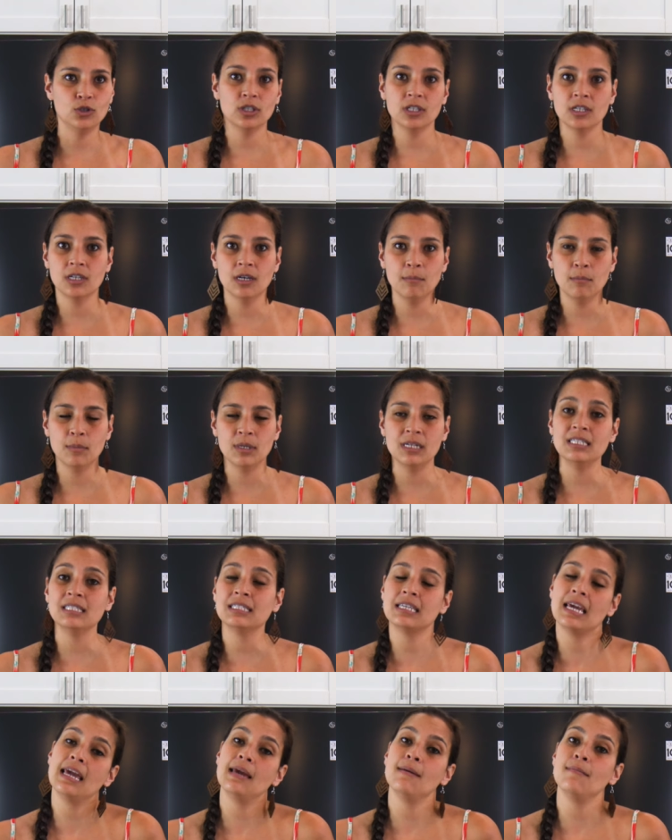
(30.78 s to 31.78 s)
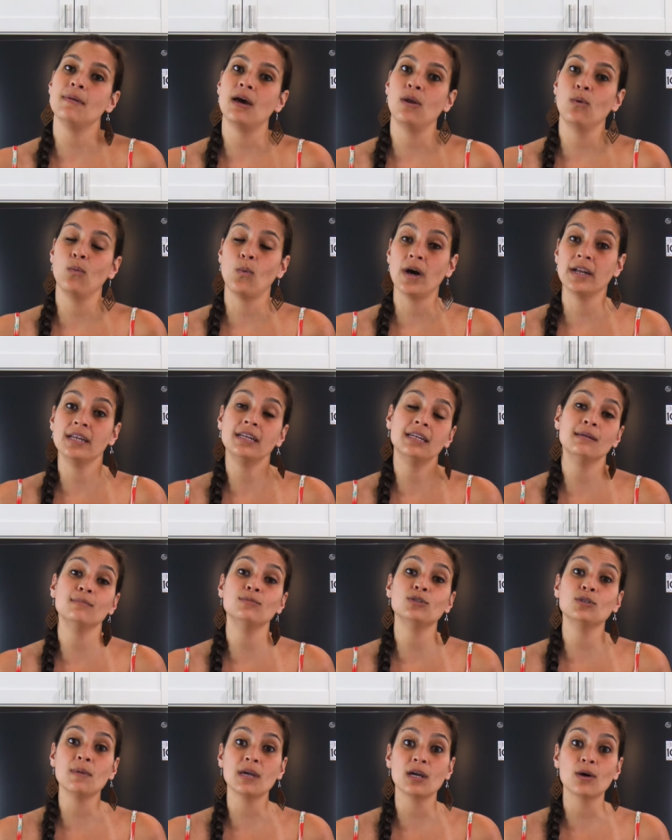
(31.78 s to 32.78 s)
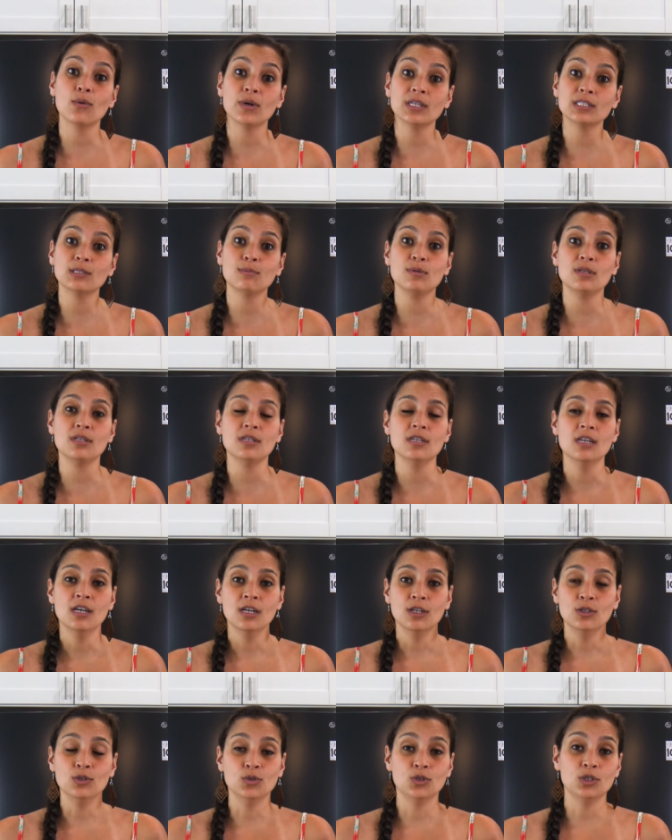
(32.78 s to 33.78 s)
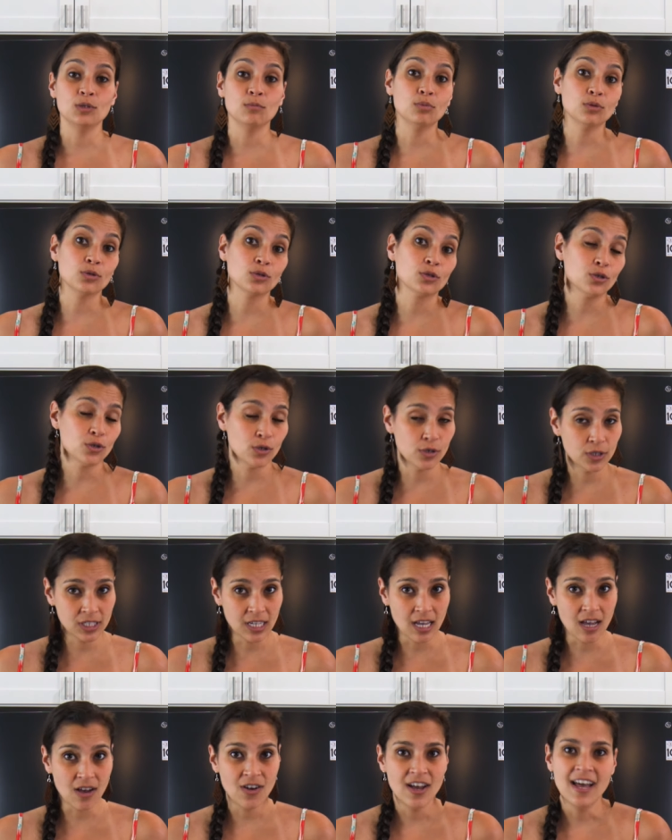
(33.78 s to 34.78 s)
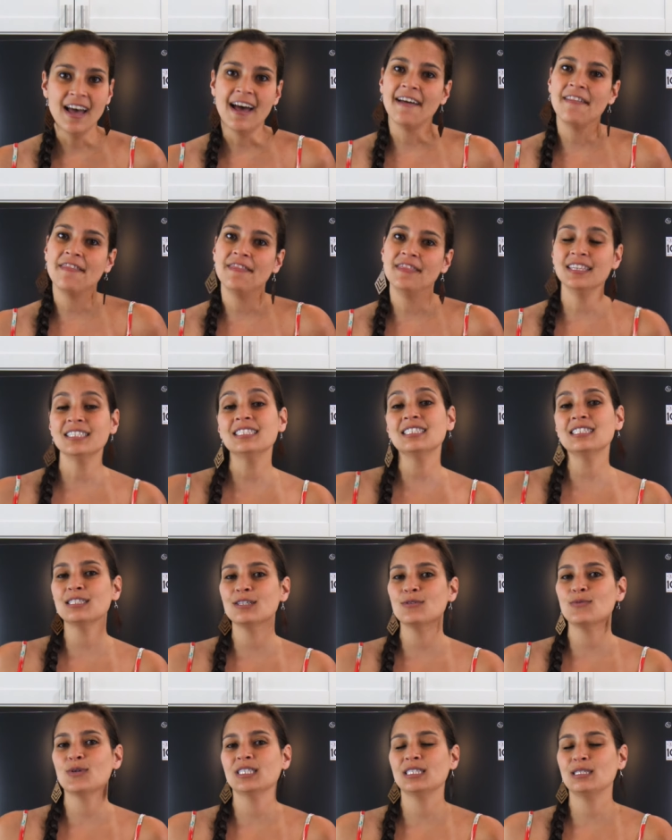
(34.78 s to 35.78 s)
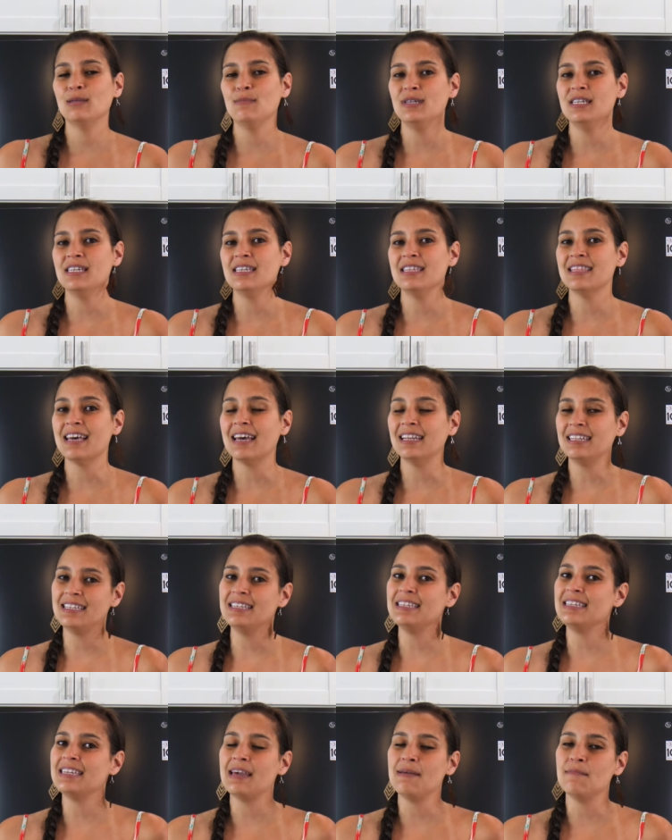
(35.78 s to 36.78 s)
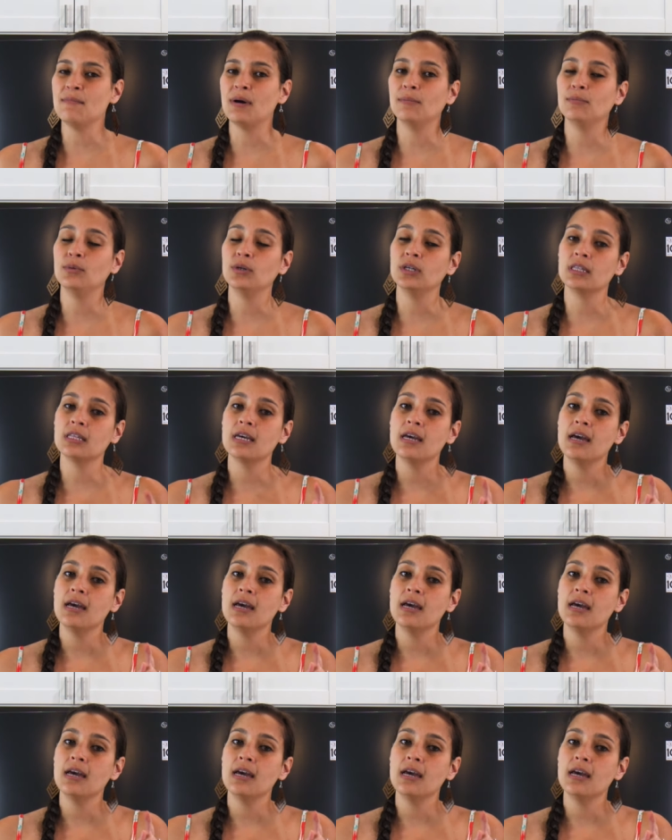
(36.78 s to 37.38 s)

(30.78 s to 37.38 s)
drink companies came and wanted him to make a recipe using Blue Curaçao, and this is the recipe that he came up with.